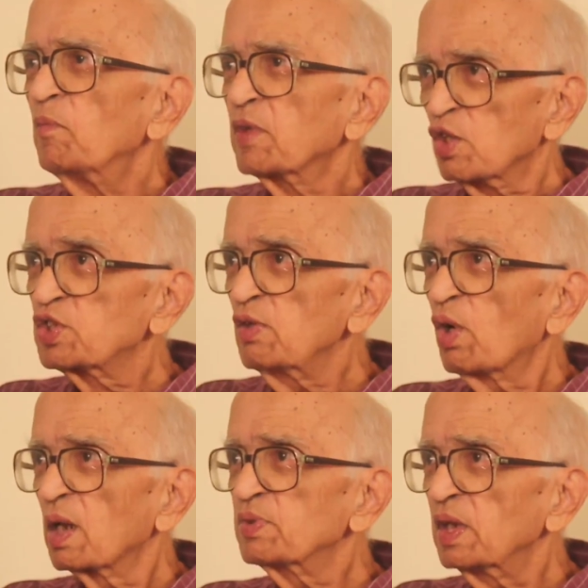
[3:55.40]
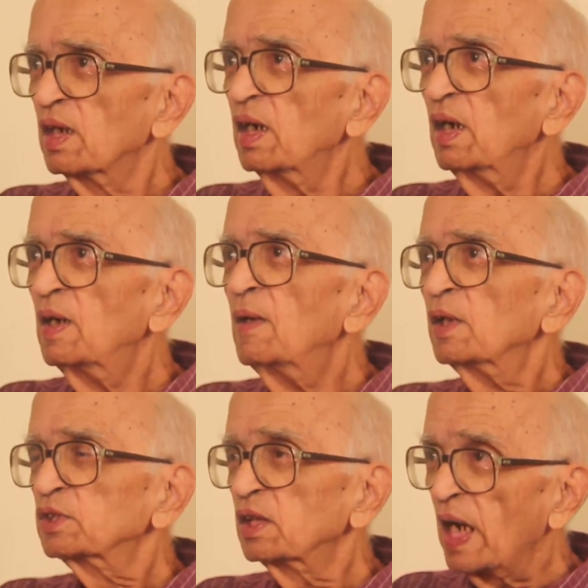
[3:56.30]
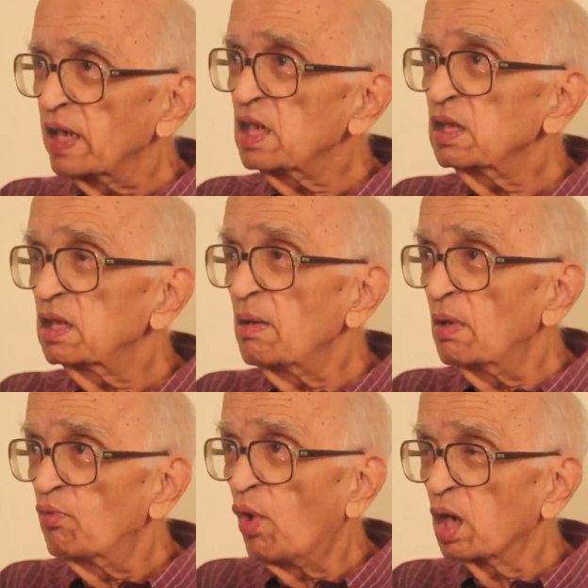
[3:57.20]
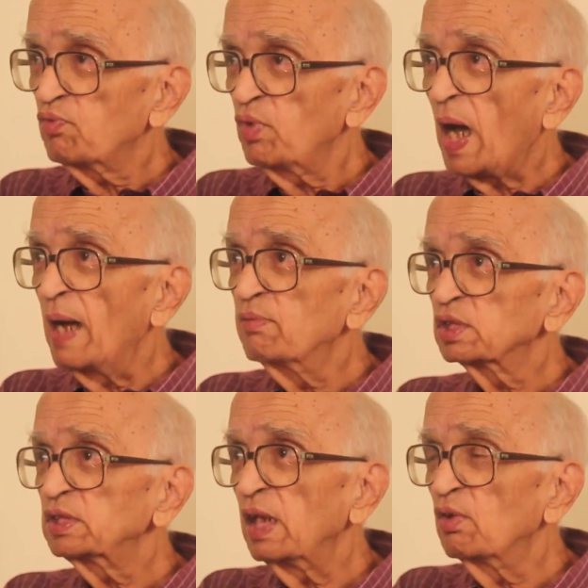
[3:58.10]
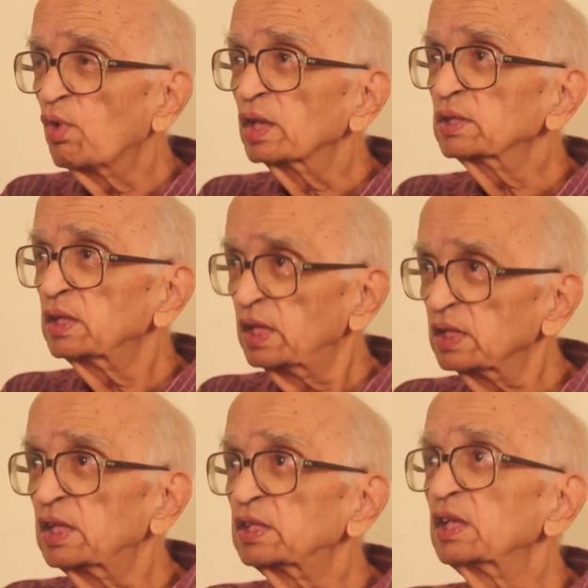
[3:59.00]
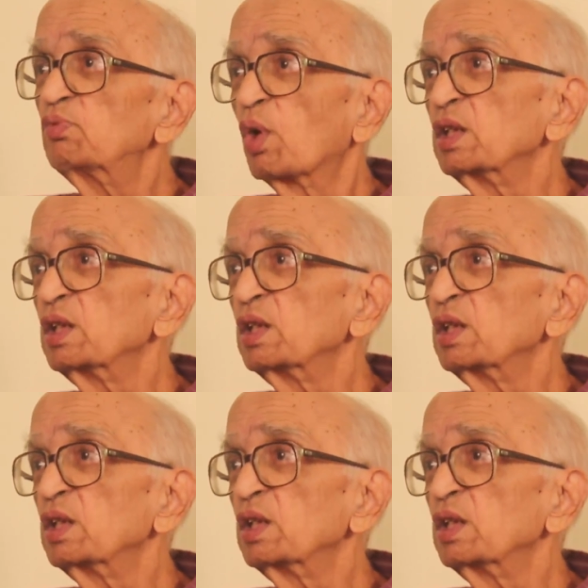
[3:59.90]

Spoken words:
You see what I am saying? Huh? So that is what I was saying was, this is what is